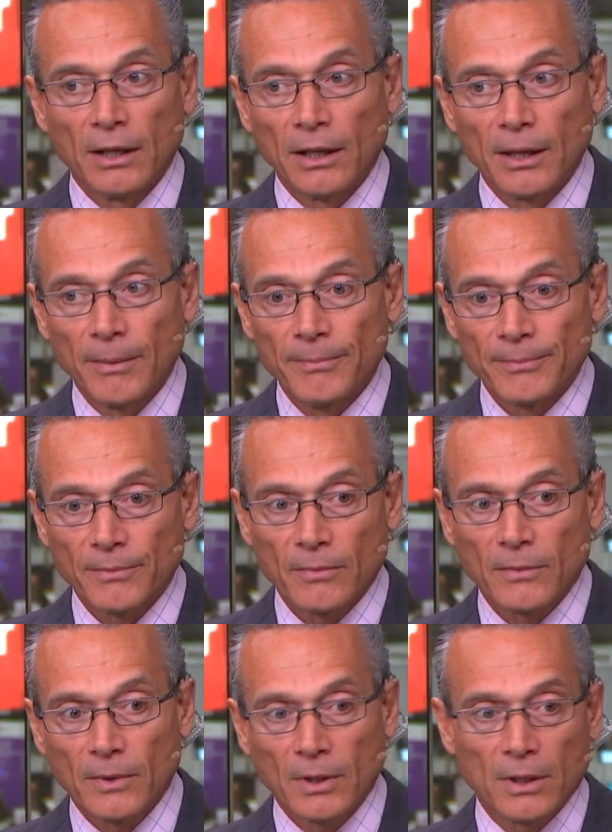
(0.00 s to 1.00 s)
Um,
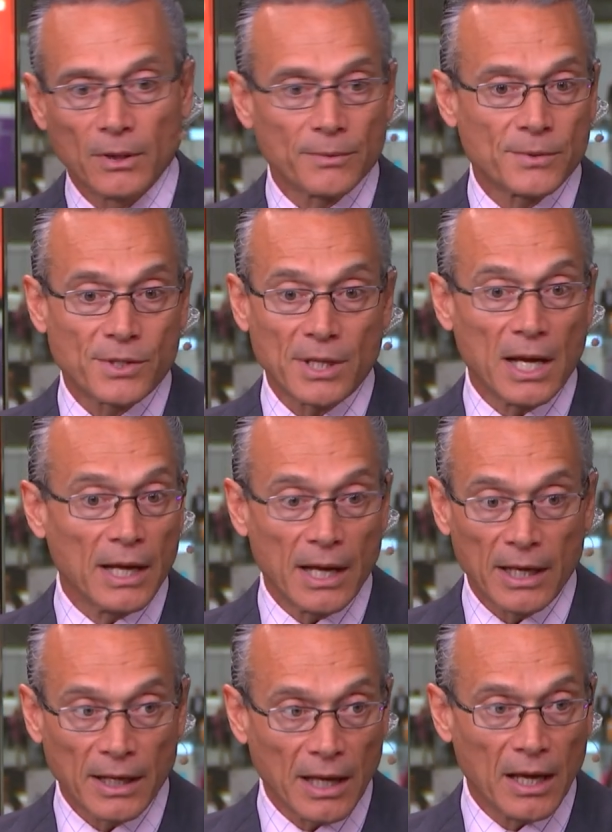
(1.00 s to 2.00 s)
you know,
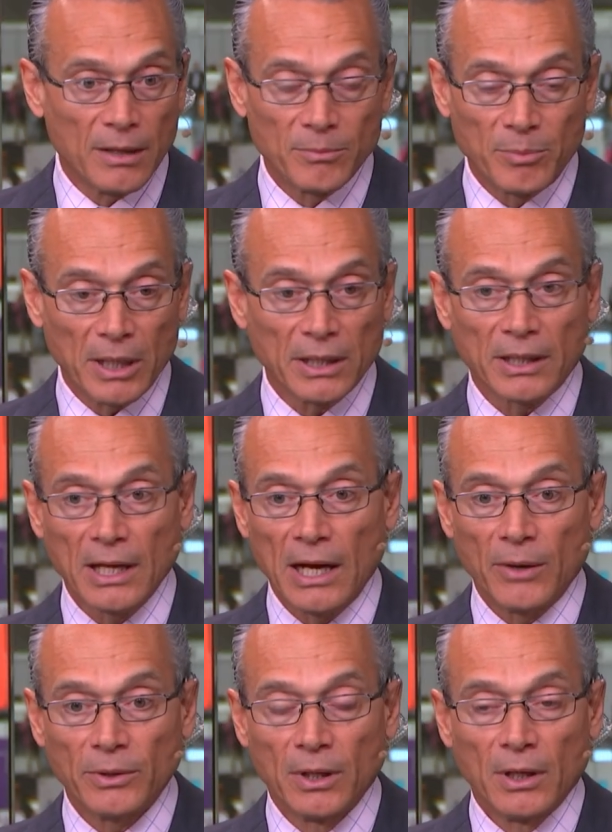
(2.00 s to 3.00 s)
CIA, again, big
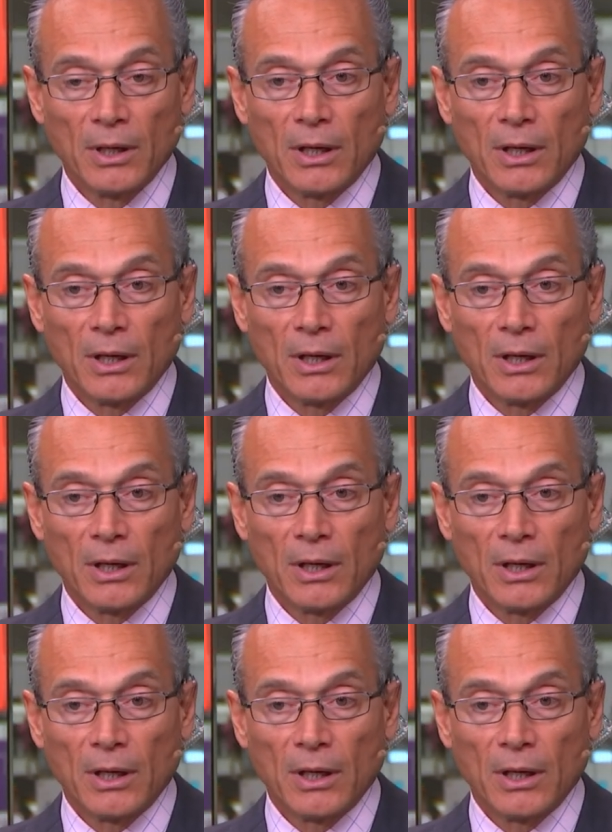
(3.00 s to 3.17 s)
account.